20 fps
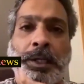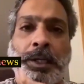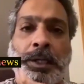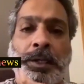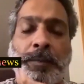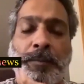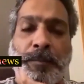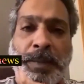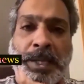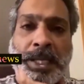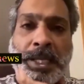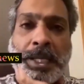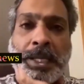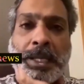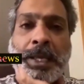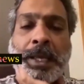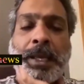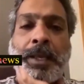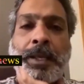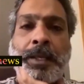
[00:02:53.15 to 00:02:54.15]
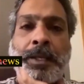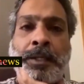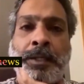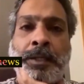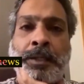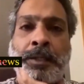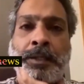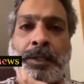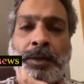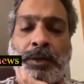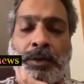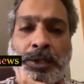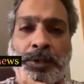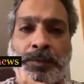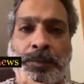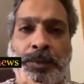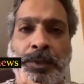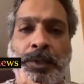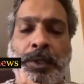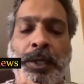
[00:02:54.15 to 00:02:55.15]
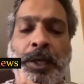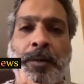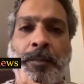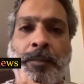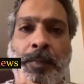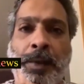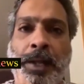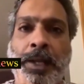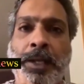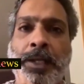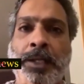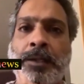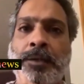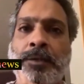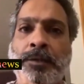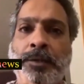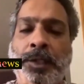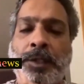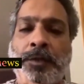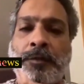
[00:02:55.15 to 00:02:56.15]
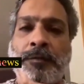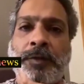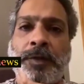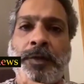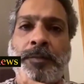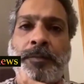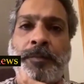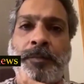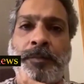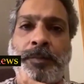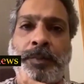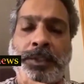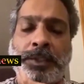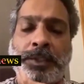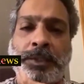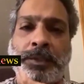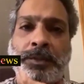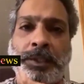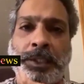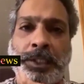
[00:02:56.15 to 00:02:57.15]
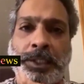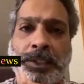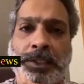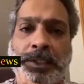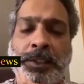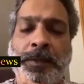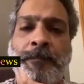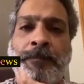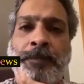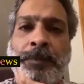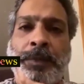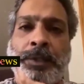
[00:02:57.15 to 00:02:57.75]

uh, me, and the hospital are planning to give a press release